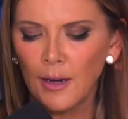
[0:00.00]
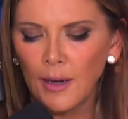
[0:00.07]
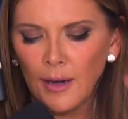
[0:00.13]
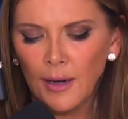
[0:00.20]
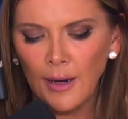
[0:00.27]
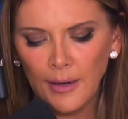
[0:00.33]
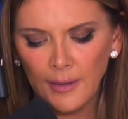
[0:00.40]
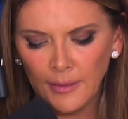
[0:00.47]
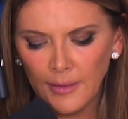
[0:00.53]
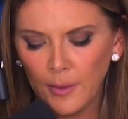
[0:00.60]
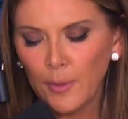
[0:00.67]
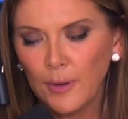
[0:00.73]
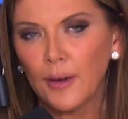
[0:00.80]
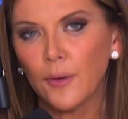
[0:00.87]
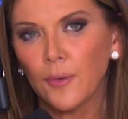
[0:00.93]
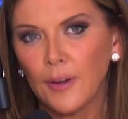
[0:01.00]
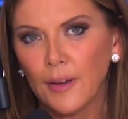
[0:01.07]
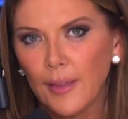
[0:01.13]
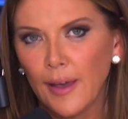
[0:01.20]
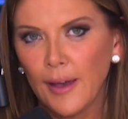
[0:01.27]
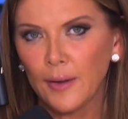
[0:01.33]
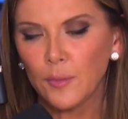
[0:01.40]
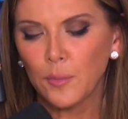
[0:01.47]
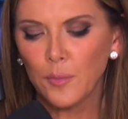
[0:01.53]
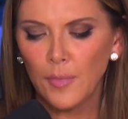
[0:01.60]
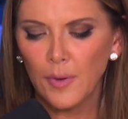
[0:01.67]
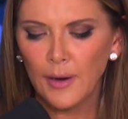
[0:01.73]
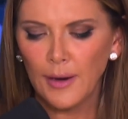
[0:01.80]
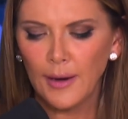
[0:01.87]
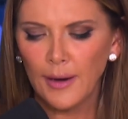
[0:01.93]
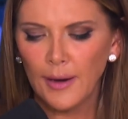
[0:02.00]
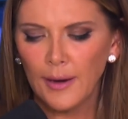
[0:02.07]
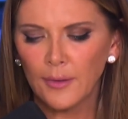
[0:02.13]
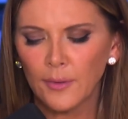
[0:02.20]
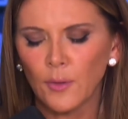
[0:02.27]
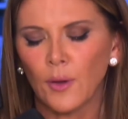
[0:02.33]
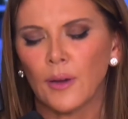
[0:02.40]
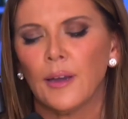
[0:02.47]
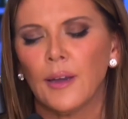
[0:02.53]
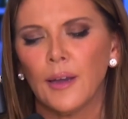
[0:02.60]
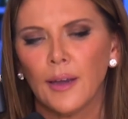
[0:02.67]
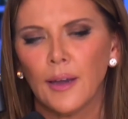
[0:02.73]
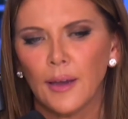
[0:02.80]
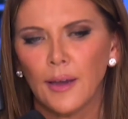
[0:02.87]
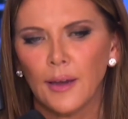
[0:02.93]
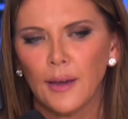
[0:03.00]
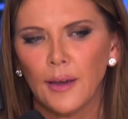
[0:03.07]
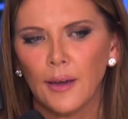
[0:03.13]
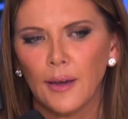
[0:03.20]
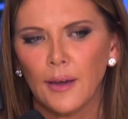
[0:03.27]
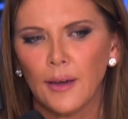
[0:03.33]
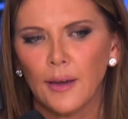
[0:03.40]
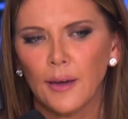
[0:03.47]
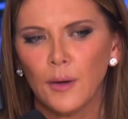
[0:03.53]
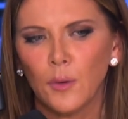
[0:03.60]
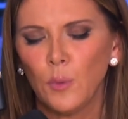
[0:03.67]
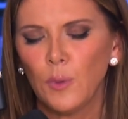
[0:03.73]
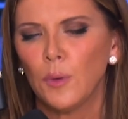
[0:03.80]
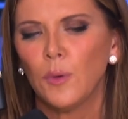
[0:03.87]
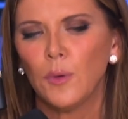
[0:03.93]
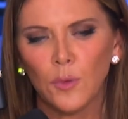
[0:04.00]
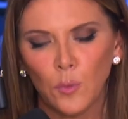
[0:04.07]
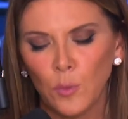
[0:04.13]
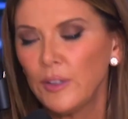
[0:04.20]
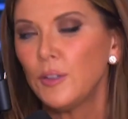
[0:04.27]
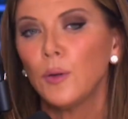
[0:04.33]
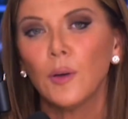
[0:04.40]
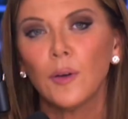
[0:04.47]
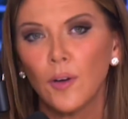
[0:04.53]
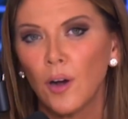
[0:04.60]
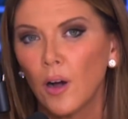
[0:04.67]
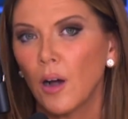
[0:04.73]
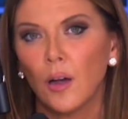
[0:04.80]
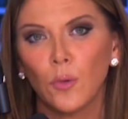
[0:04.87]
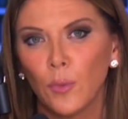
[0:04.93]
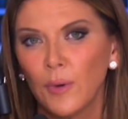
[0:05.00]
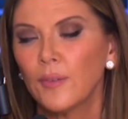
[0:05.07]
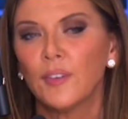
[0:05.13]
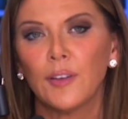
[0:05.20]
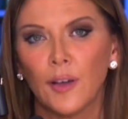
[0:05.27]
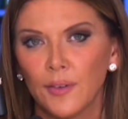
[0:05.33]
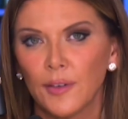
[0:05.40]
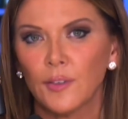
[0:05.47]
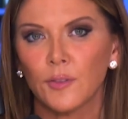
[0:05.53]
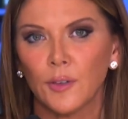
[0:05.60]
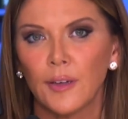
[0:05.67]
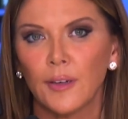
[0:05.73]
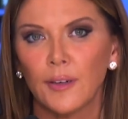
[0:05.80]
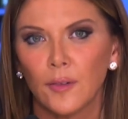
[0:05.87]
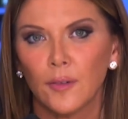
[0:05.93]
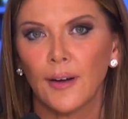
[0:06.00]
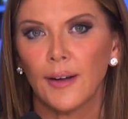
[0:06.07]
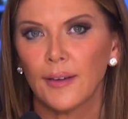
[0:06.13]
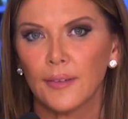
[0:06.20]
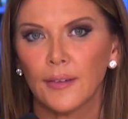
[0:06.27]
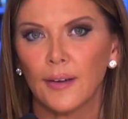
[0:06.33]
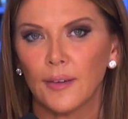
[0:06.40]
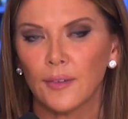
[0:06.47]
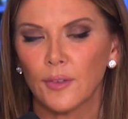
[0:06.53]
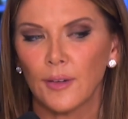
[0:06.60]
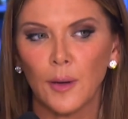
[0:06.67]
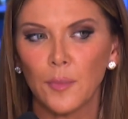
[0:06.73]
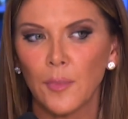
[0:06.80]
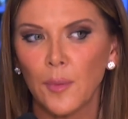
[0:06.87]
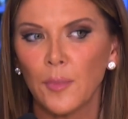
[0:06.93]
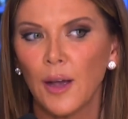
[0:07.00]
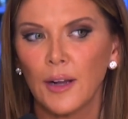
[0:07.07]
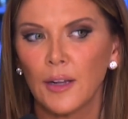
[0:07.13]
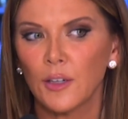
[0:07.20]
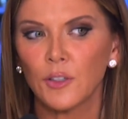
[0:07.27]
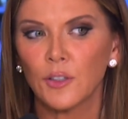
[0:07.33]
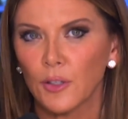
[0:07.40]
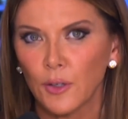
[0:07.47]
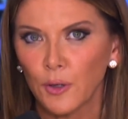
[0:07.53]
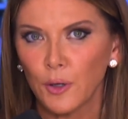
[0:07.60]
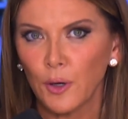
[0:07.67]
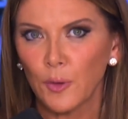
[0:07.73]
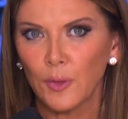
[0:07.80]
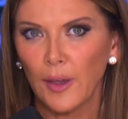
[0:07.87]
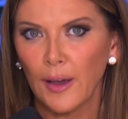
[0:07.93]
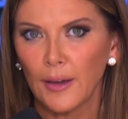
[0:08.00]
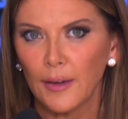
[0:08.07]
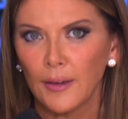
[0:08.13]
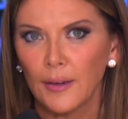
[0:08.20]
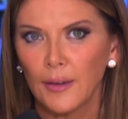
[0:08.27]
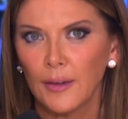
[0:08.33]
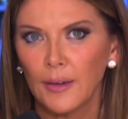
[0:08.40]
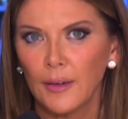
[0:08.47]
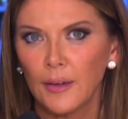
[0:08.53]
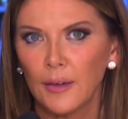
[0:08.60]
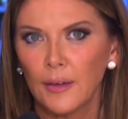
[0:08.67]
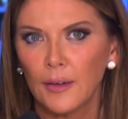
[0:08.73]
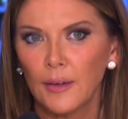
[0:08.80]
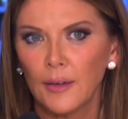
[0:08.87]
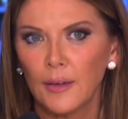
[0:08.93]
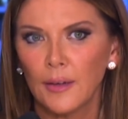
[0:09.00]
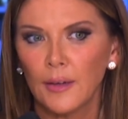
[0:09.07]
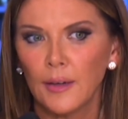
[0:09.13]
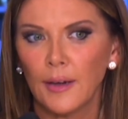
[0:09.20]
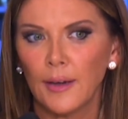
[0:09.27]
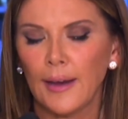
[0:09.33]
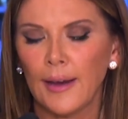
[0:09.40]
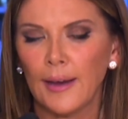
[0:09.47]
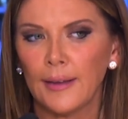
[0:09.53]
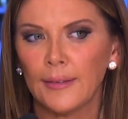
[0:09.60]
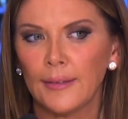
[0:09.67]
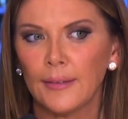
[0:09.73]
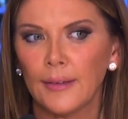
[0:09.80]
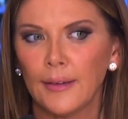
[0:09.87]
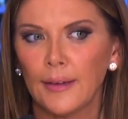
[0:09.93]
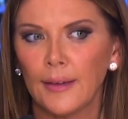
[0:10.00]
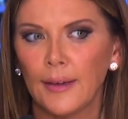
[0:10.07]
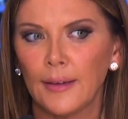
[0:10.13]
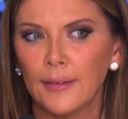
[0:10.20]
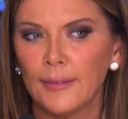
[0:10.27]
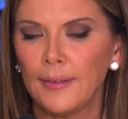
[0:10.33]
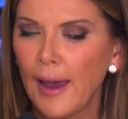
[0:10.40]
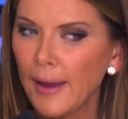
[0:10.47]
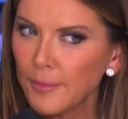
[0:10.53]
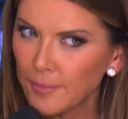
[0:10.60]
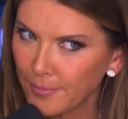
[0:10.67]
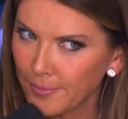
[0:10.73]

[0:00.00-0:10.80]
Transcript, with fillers: And they want to get rid of that. Look, we have a tough history, right, as a country. I'm not going to sugarcoat that. And yet